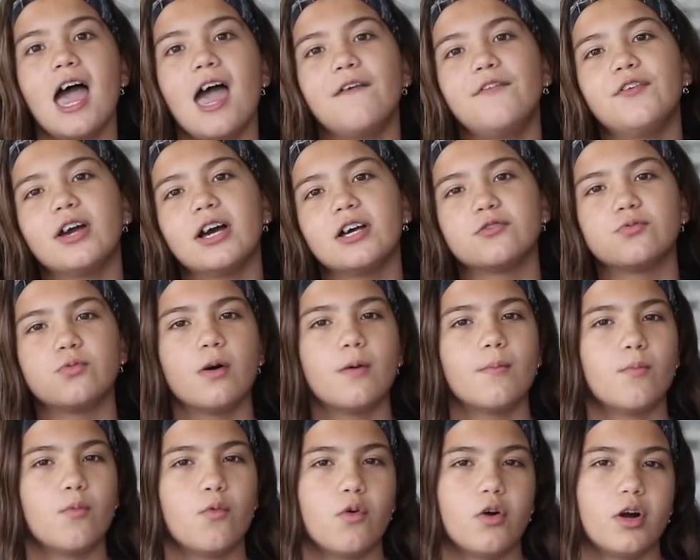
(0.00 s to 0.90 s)
If you guys
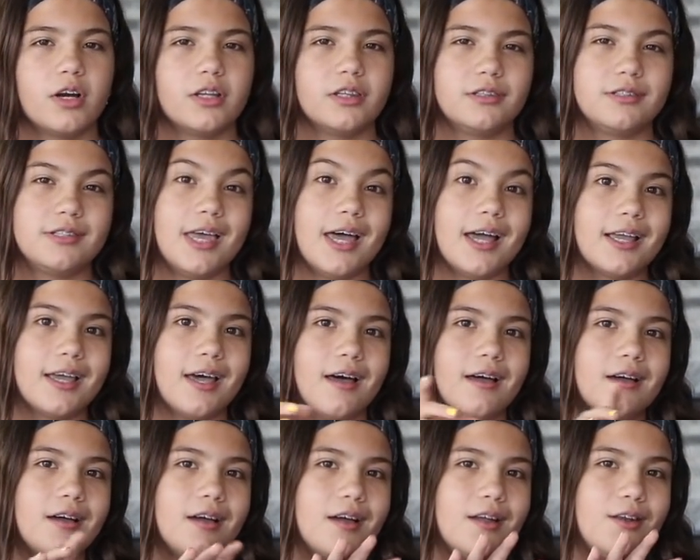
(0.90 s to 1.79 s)
want more
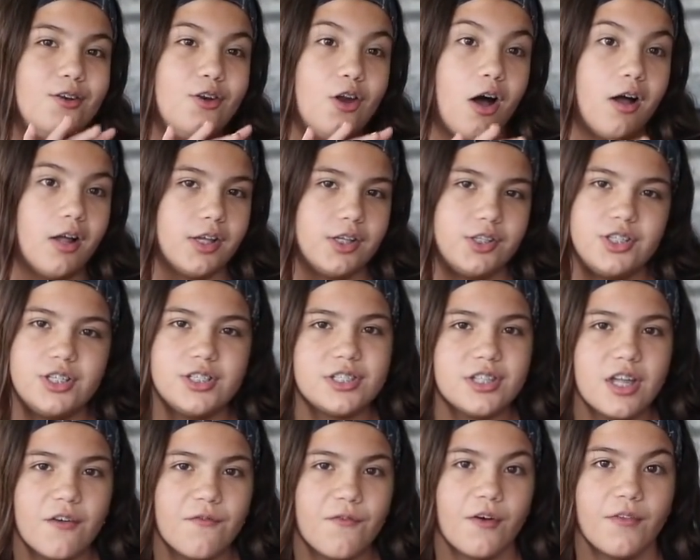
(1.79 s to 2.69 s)
technology
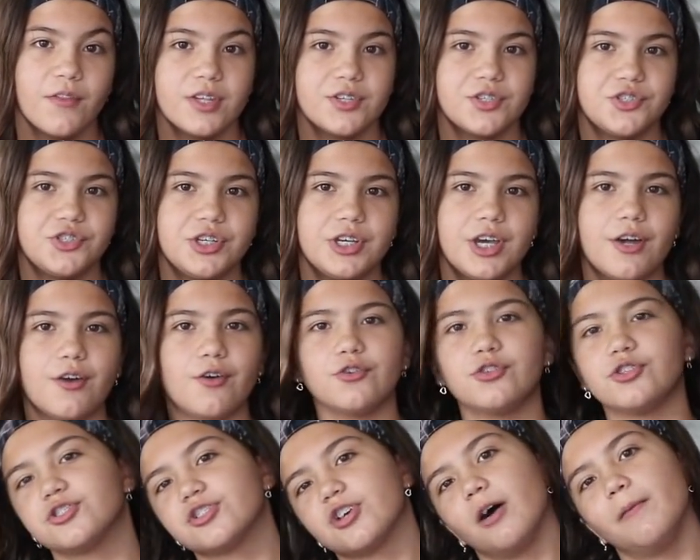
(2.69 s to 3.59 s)
stuff on this
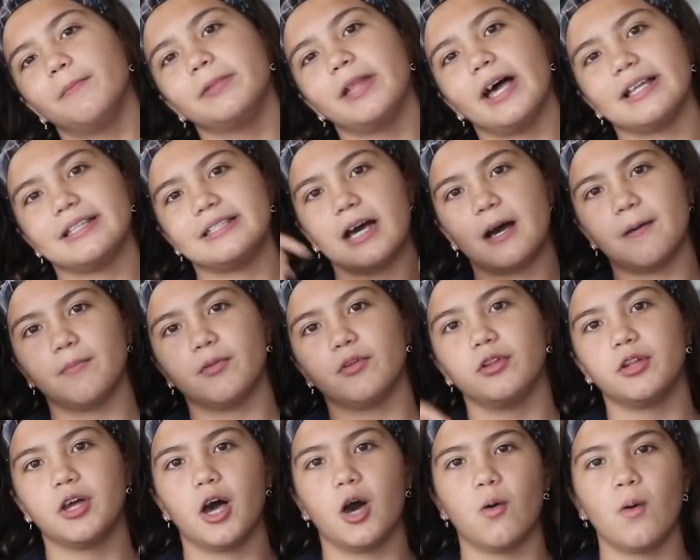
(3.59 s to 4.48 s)
channel, just comment that down
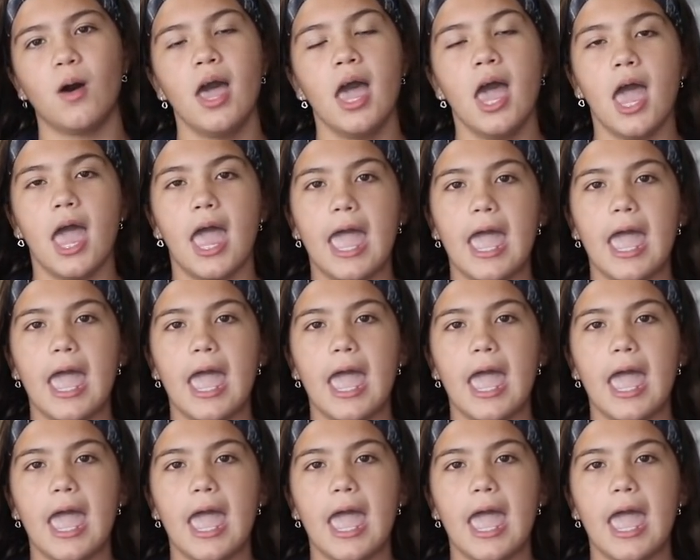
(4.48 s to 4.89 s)
below.